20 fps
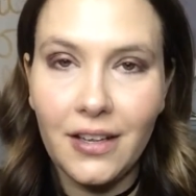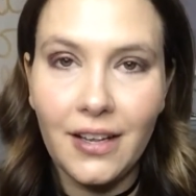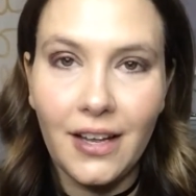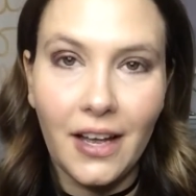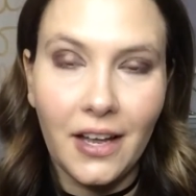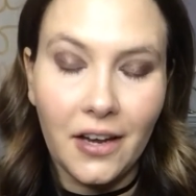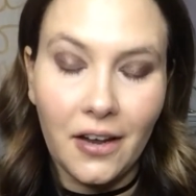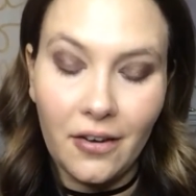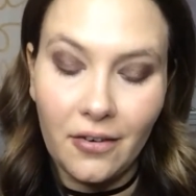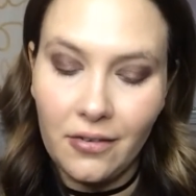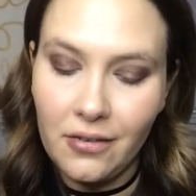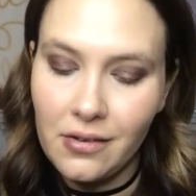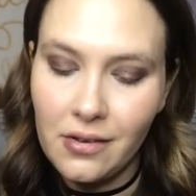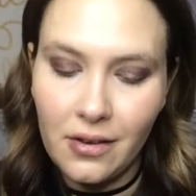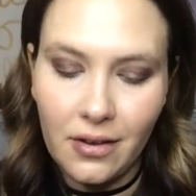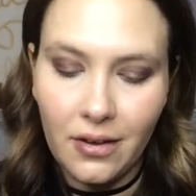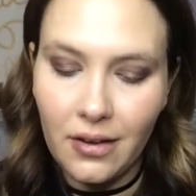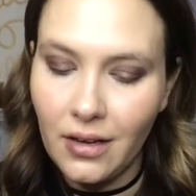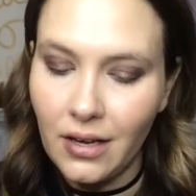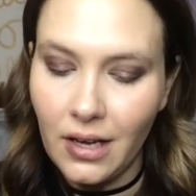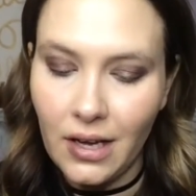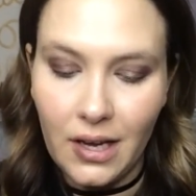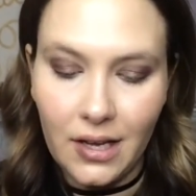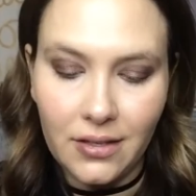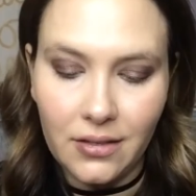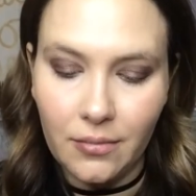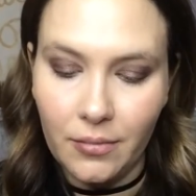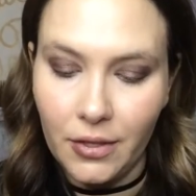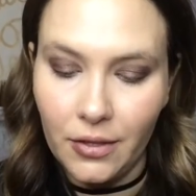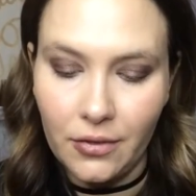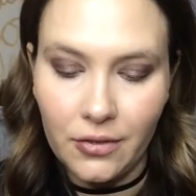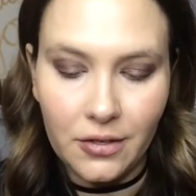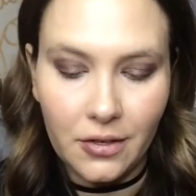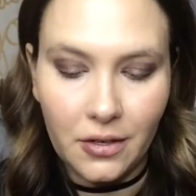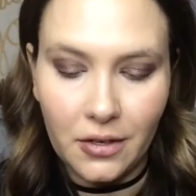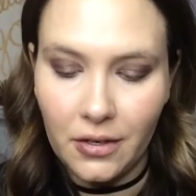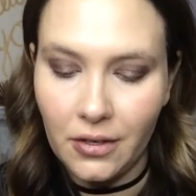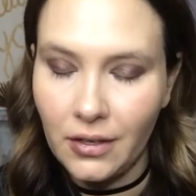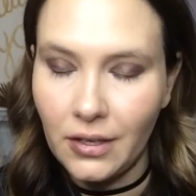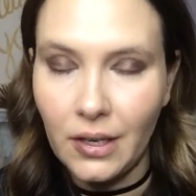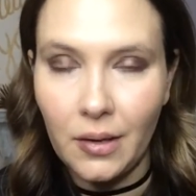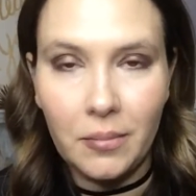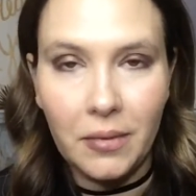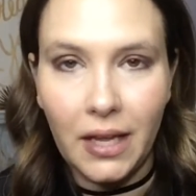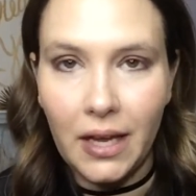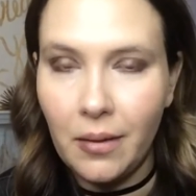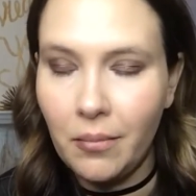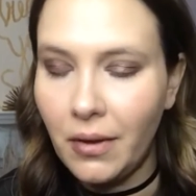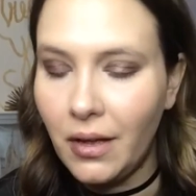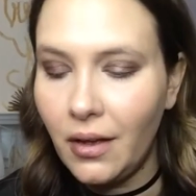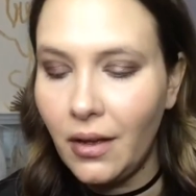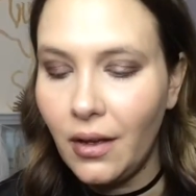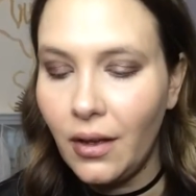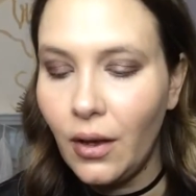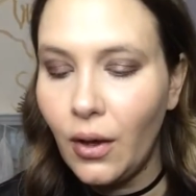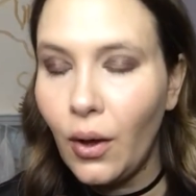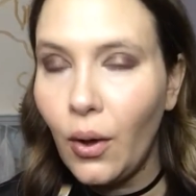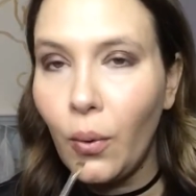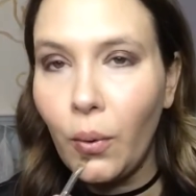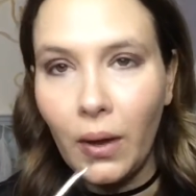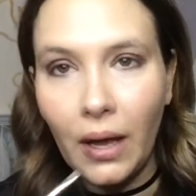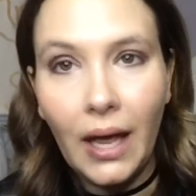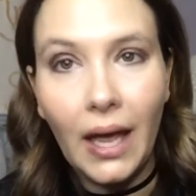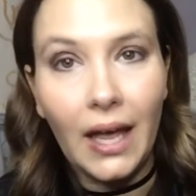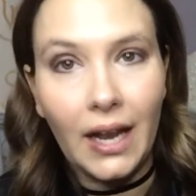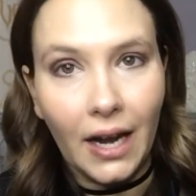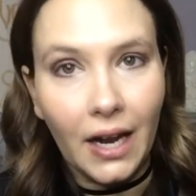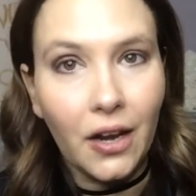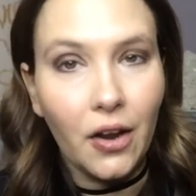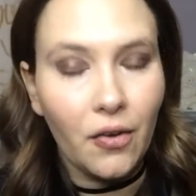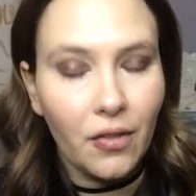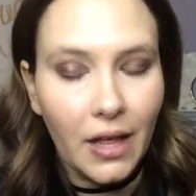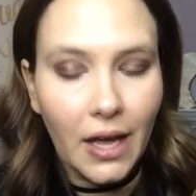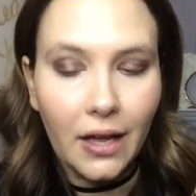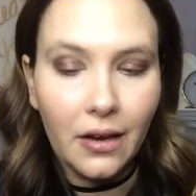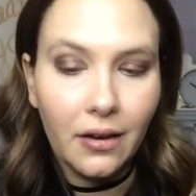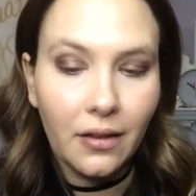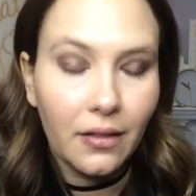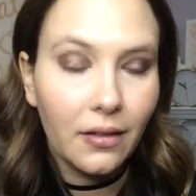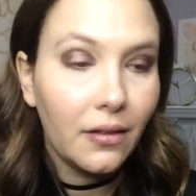I know. Guys, I'm a loser. I'm lame. And I know that.